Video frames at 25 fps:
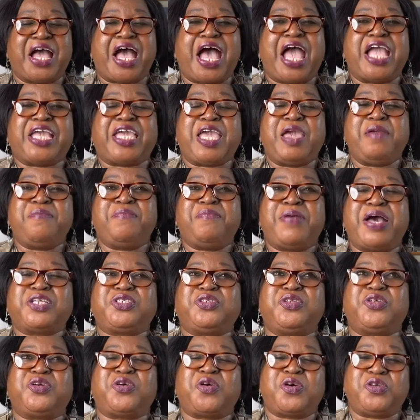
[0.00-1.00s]
I came back
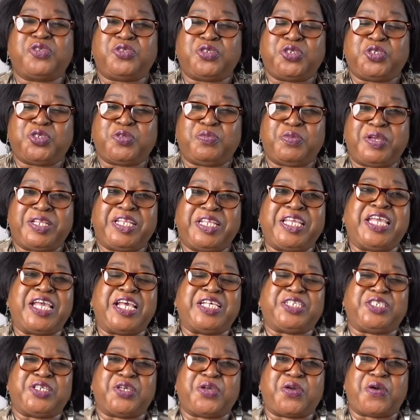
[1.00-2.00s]
to the country so many
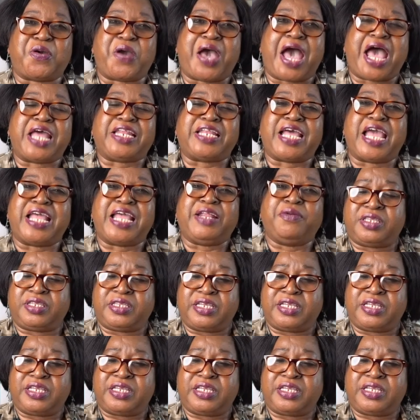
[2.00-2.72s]
years ago and I